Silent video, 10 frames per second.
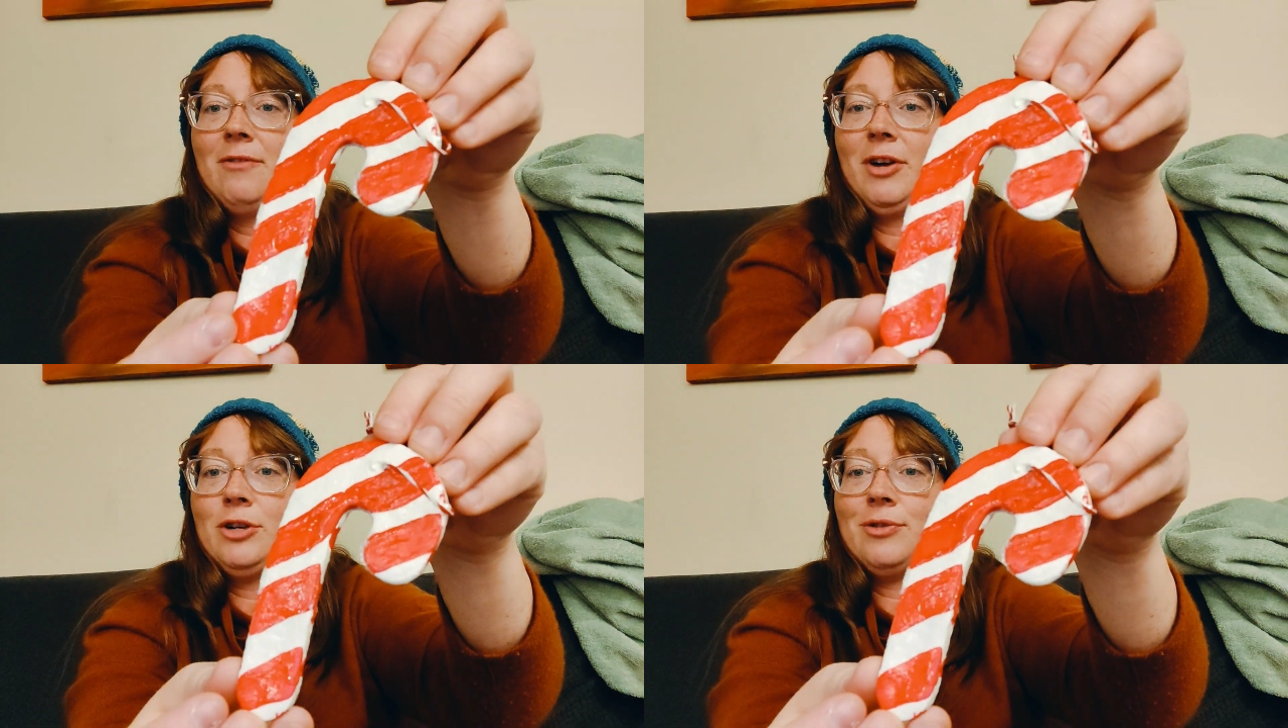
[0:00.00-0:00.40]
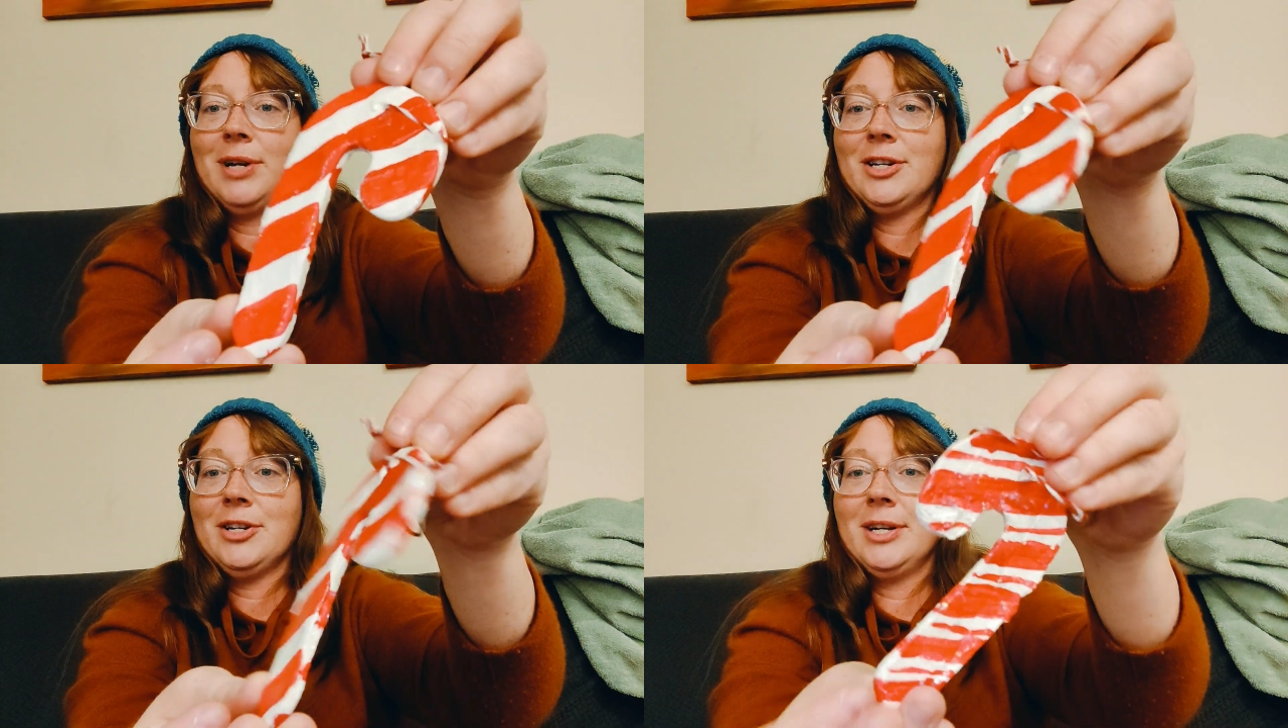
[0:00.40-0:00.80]
Very
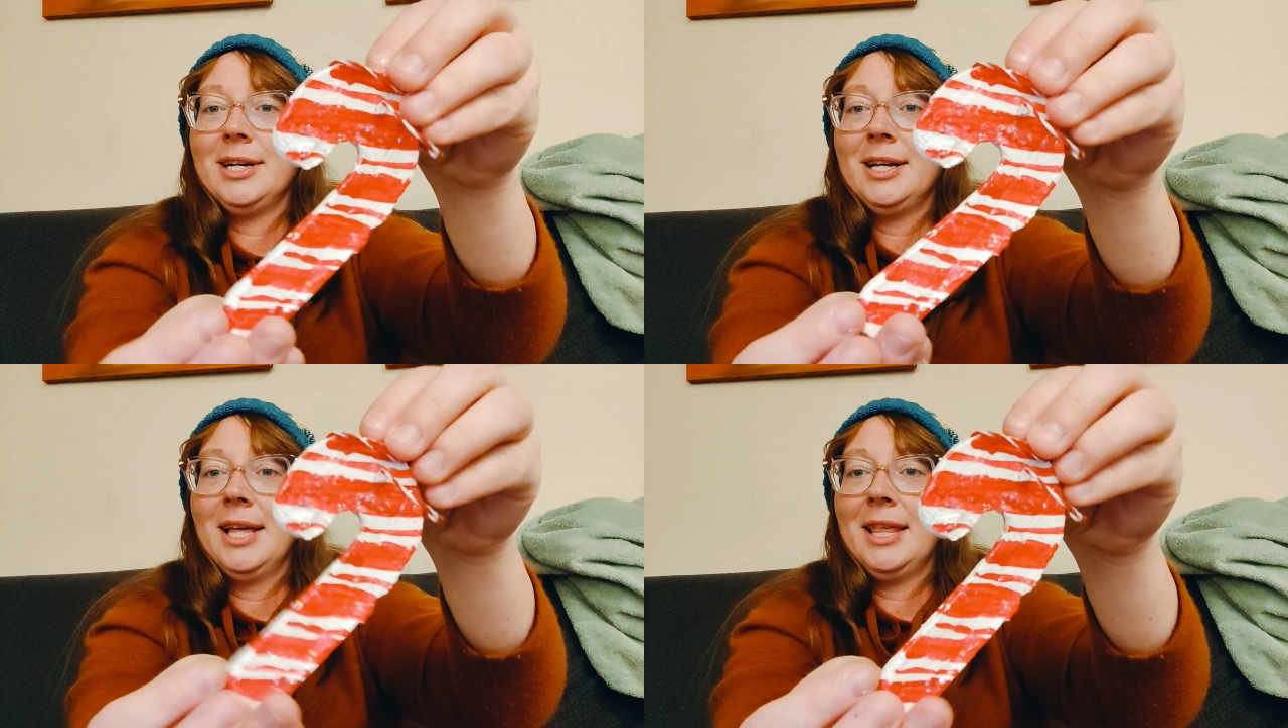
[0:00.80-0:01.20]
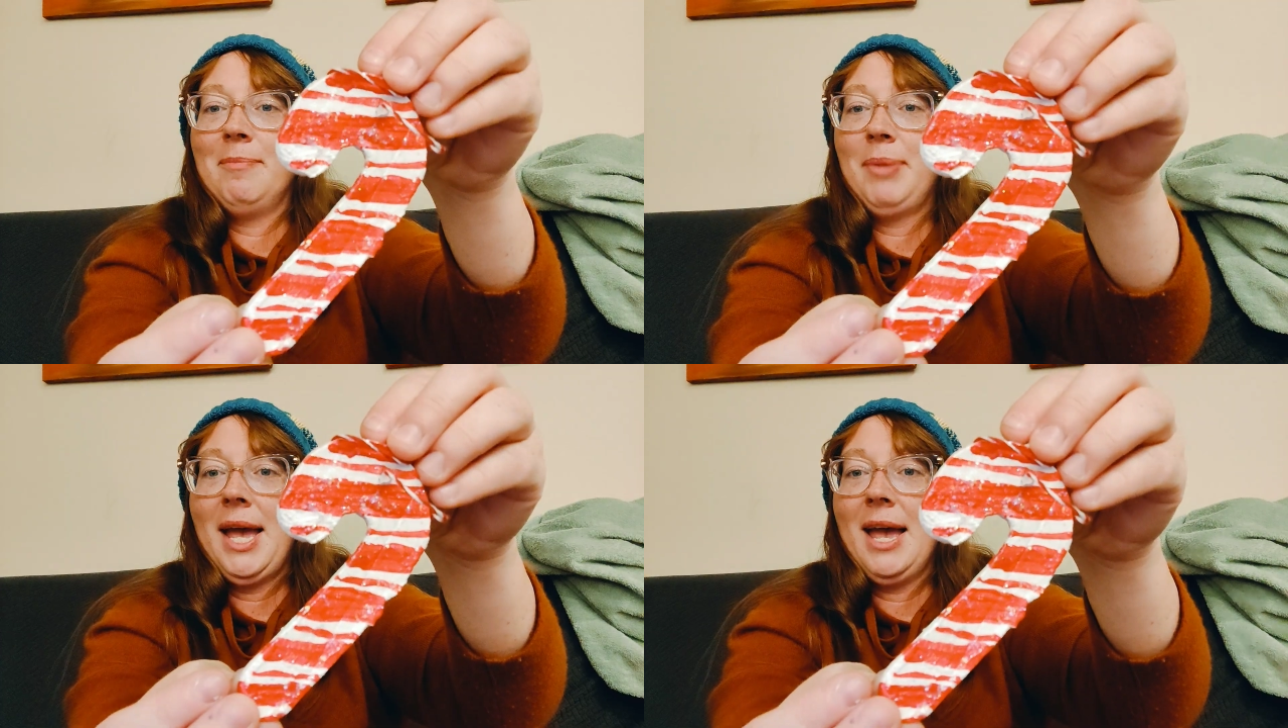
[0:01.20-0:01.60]
traditional. And
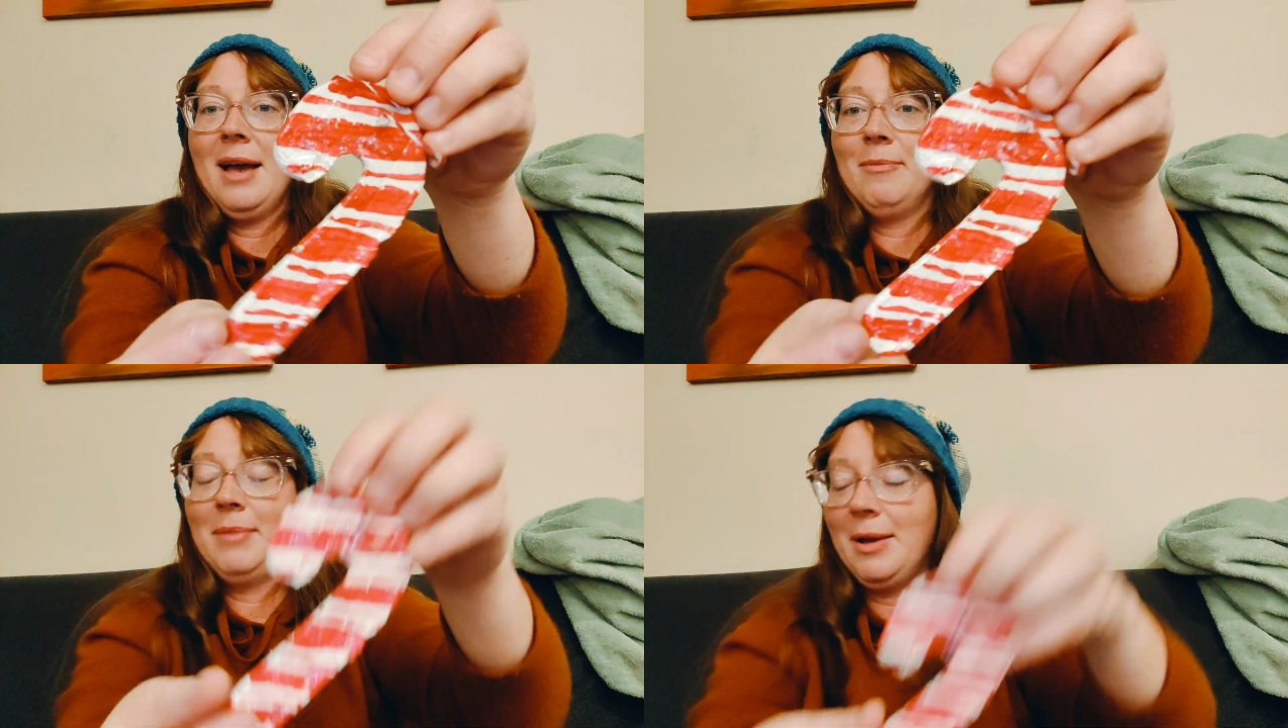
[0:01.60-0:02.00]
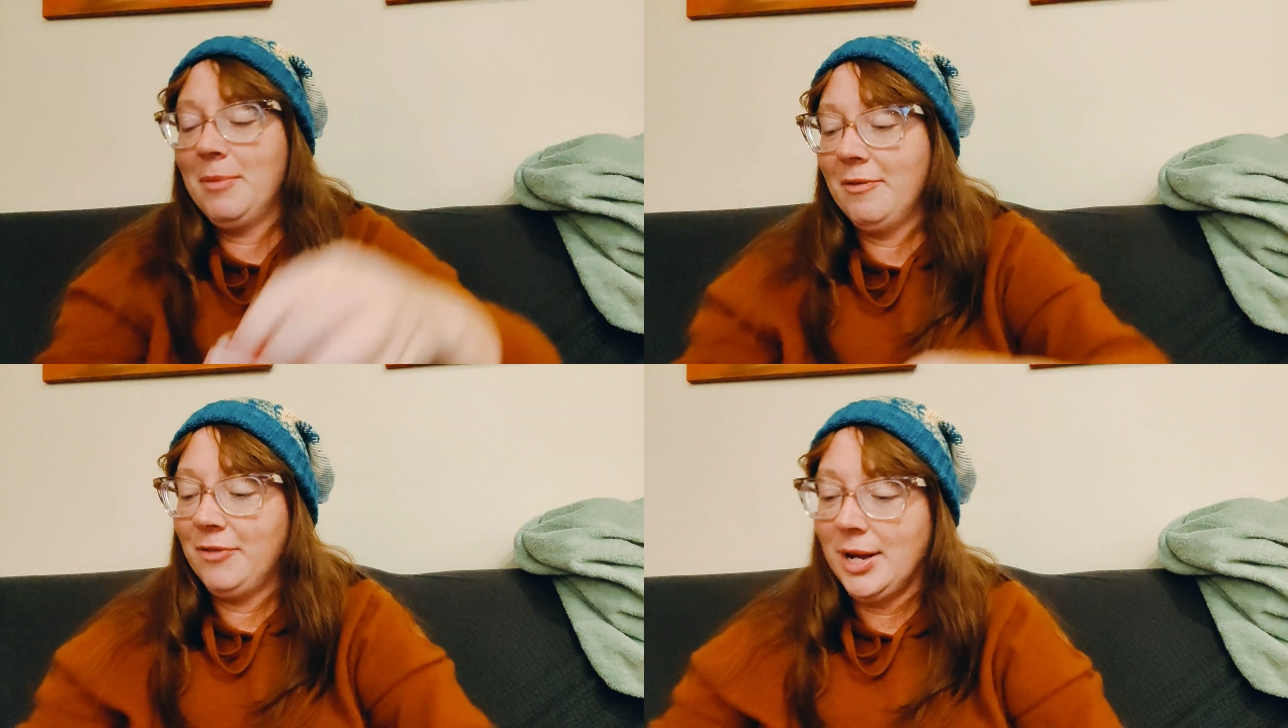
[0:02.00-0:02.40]
then bam, made
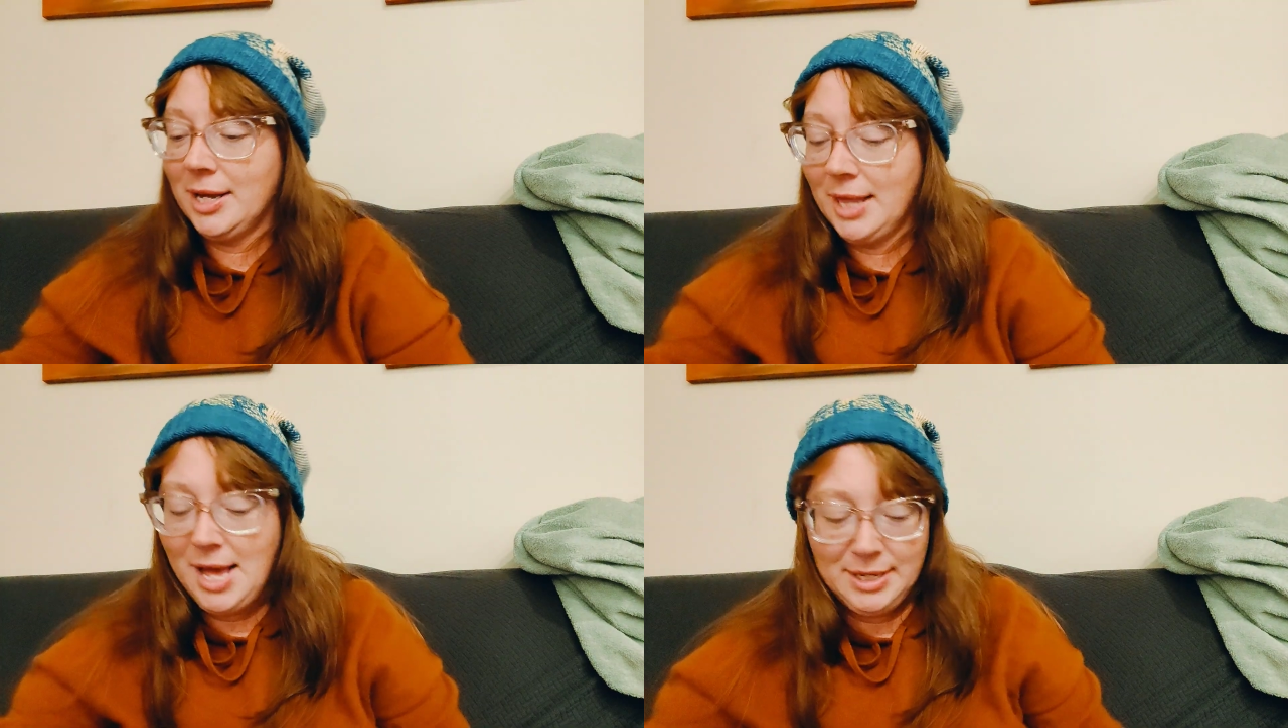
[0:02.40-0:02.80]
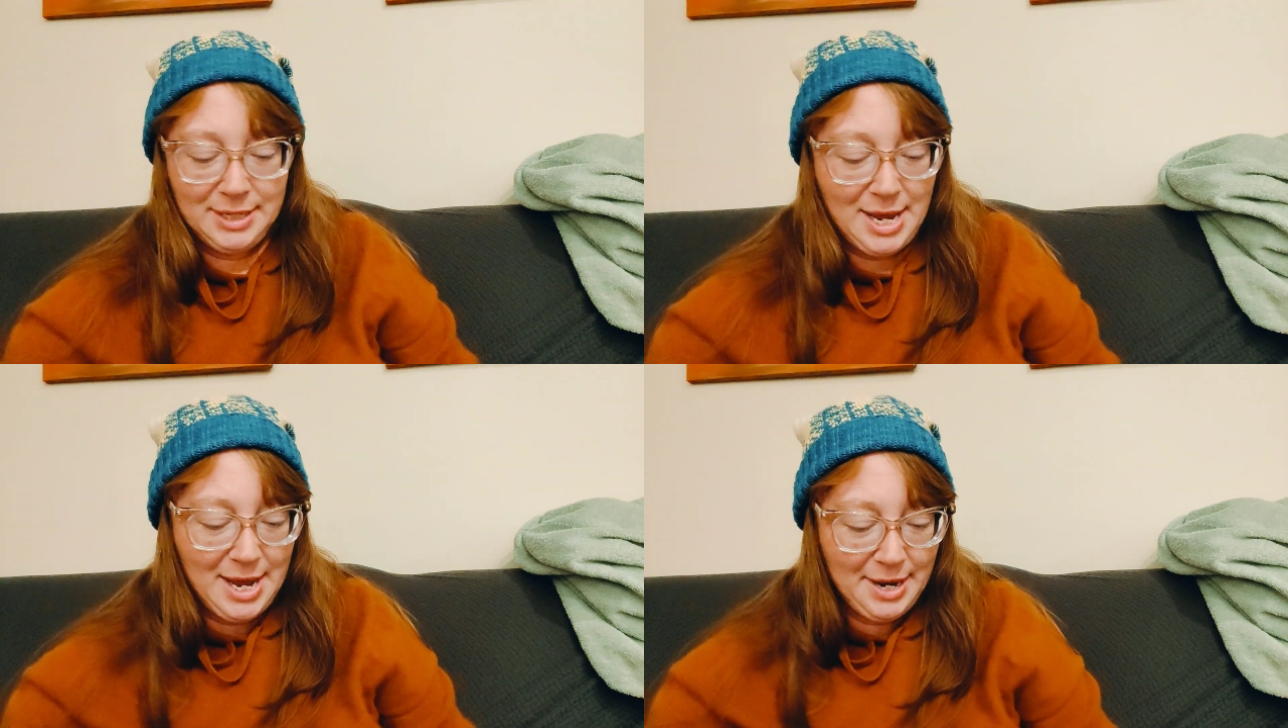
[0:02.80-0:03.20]
more fun on that
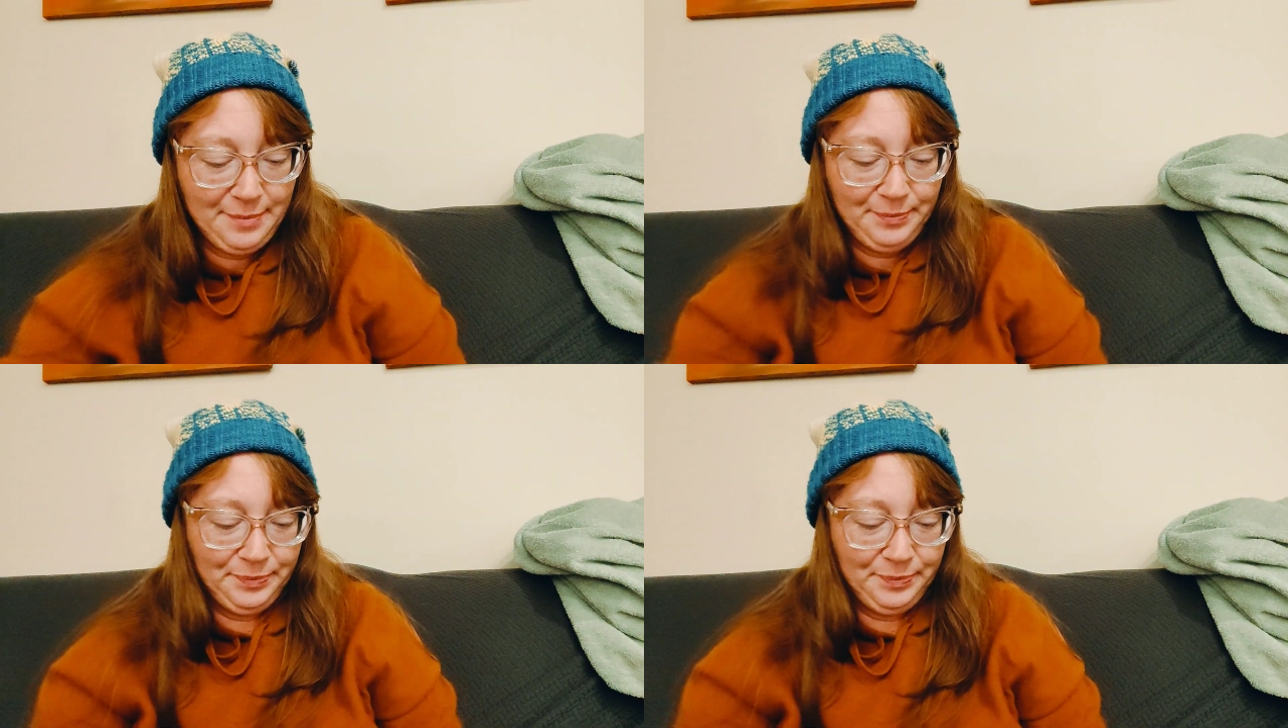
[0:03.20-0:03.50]
side.